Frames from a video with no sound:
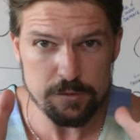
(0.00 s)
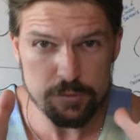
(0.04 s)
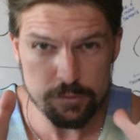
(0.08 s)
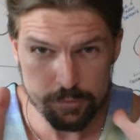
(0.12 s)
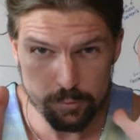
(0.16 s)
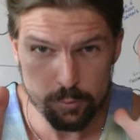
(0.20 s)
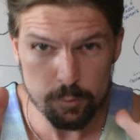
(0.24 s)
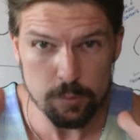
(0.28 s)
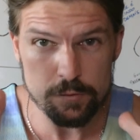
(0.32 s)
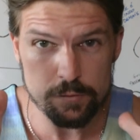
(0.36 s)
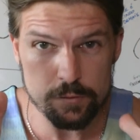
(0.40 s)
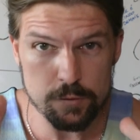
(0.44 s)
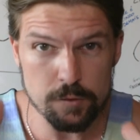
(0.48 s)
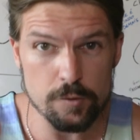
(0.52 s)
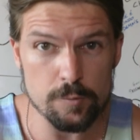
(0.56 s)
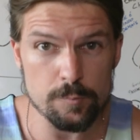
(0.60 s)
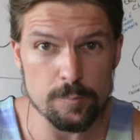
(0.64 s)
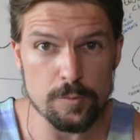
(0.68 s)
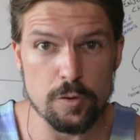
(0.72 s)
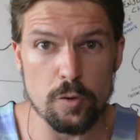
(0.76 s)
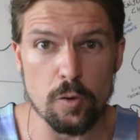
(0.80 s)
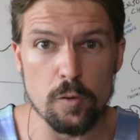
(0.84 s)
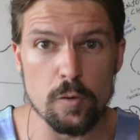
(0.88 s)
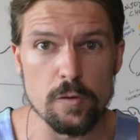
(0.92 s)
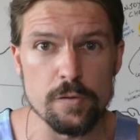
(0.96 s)

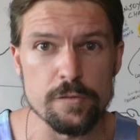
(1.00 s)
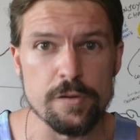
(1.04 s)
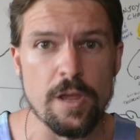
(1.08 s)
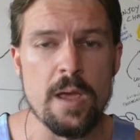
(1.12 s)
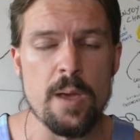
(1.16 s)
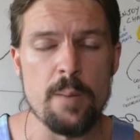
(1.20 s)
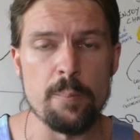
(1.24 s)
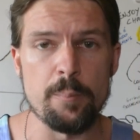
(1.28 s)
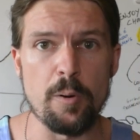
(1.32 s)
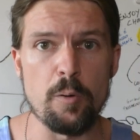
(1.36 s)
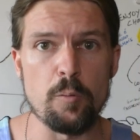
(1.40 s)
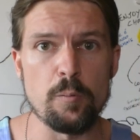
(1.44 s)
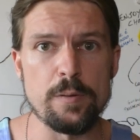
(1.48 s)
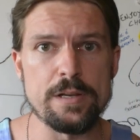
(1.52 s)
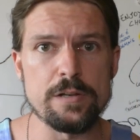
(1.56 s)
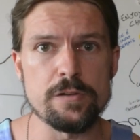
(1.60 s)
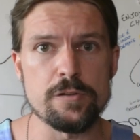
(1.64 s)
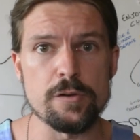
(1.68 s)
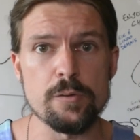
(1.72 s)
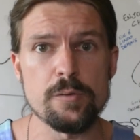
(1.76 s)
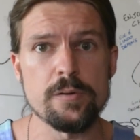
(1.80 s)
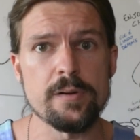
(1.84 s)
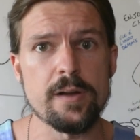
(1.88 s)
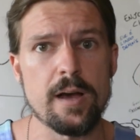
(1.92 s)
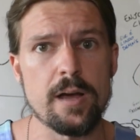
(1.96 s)
short-term goals, but we
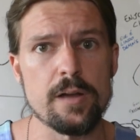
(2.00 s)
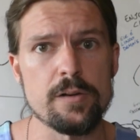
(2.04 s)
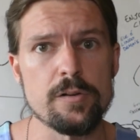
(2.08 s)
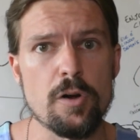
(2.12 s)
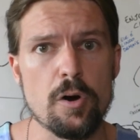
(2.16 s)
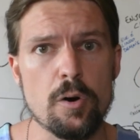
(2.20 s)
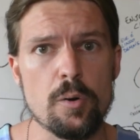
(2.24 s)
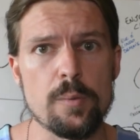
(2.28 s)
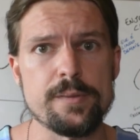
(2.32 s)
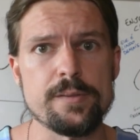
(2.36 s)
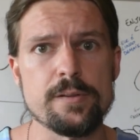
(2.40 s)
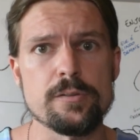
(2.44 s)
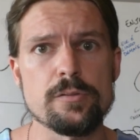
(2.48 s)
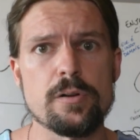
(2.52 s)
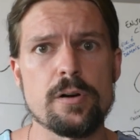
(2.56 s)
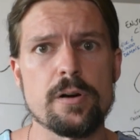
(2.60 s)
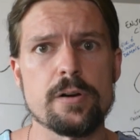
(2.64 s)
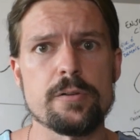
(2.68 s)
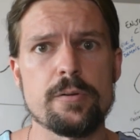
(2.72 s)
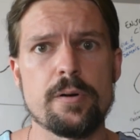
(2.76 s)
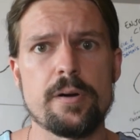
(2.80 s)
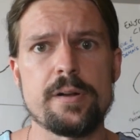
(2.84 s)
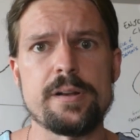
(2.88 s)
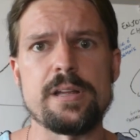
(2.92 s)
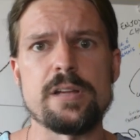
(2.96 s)
do not know in the
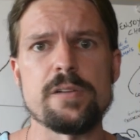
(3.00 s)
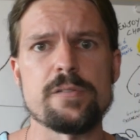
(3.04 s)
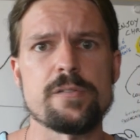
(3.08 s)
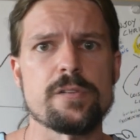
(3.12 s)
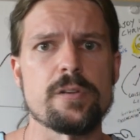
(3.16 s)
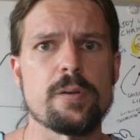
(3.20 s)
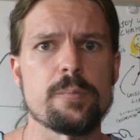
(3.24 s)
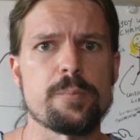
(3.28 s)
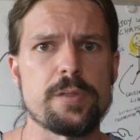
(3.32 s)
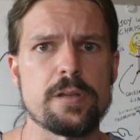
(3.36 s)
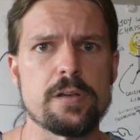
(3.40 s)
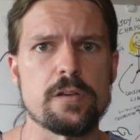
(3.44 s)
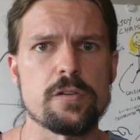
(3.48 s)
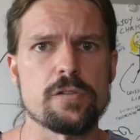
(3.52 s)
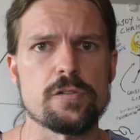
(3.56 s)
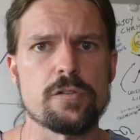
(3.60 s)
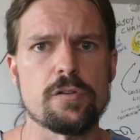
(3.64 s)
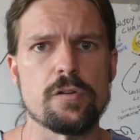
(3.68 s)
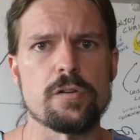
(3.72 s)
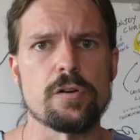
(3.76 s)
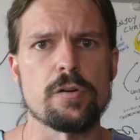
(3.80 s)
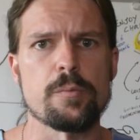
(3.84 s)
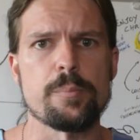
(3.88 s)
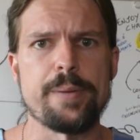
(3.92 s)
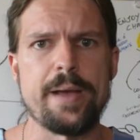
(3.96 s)
long run if something is
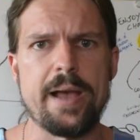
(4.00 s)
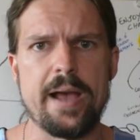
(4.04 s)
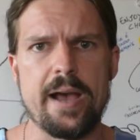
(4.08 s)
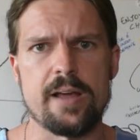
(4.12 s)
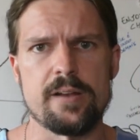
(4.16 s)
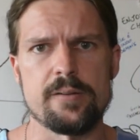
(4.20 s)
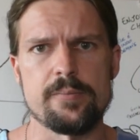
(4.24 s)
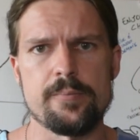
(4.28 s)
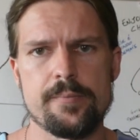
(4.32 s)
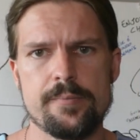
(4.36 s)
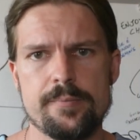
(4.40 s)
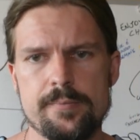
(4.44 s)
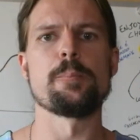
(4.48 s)
good or bad.